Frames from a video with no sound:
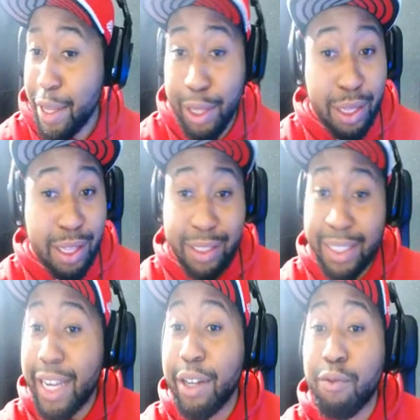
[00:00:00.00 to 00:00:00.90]
The
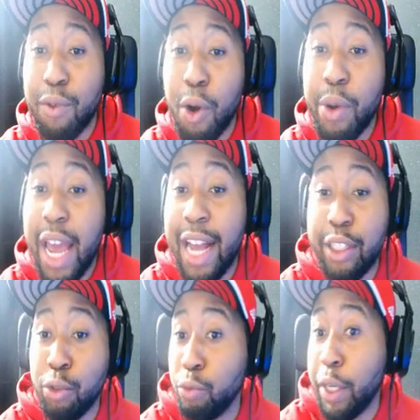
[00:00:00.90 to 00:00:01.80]
second row has
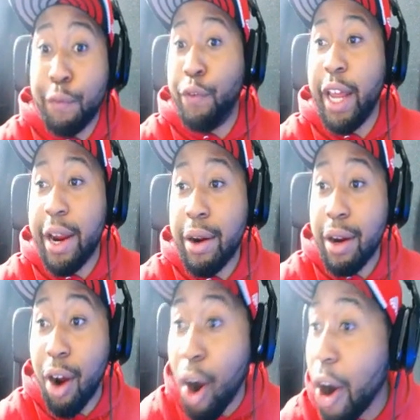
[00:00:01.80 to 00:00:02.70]
Ric Flair
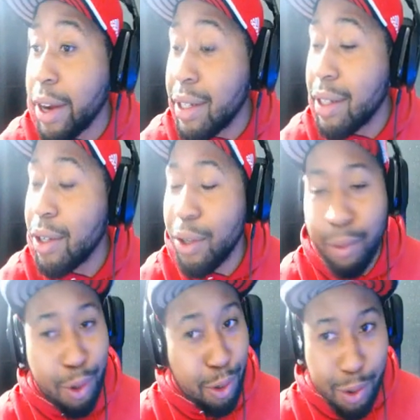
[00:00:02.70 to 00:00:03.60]
art.
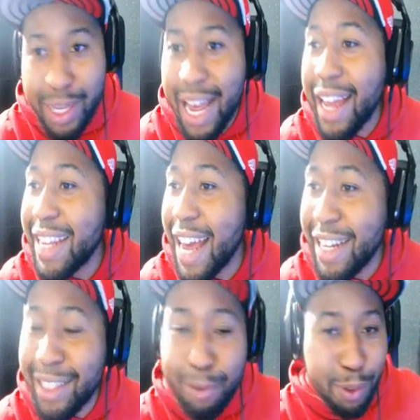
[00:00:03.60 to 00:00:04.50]
We don't know what that
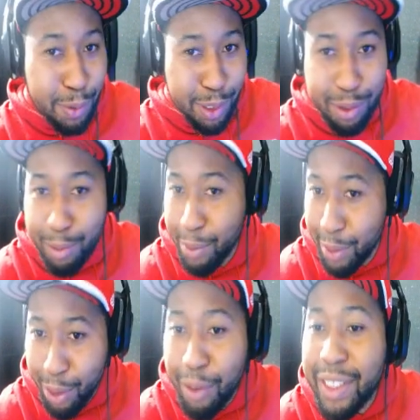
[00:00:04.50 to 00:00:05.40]
is
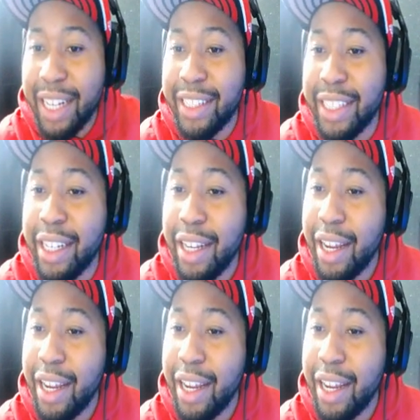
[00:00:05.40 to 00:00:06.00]
with Offset and shit.